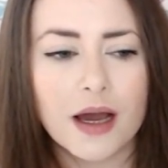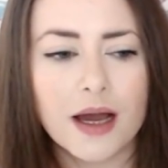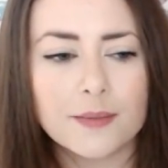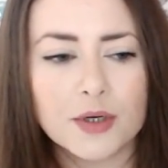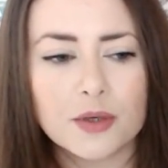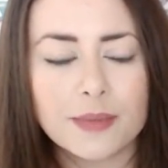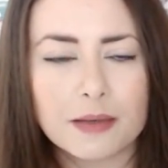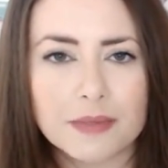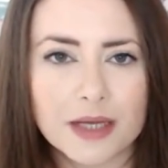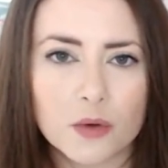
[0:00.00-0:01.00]
I'm going to
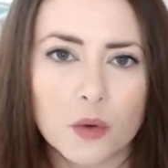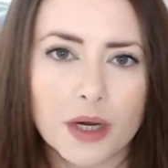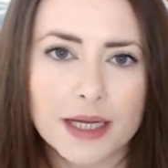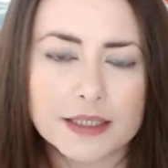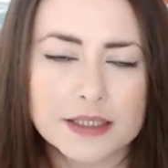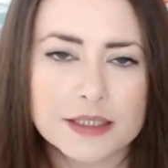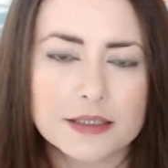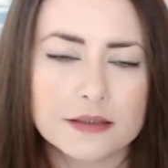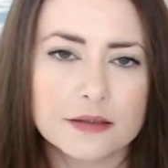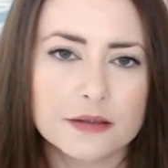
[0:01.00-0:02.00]
make mine
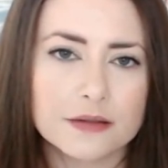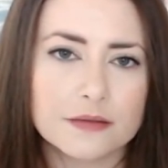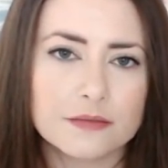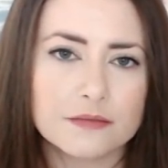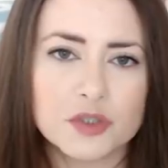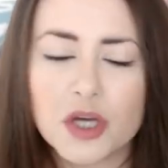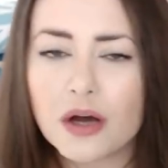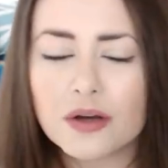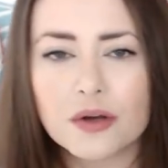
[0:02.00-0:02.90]
quite dark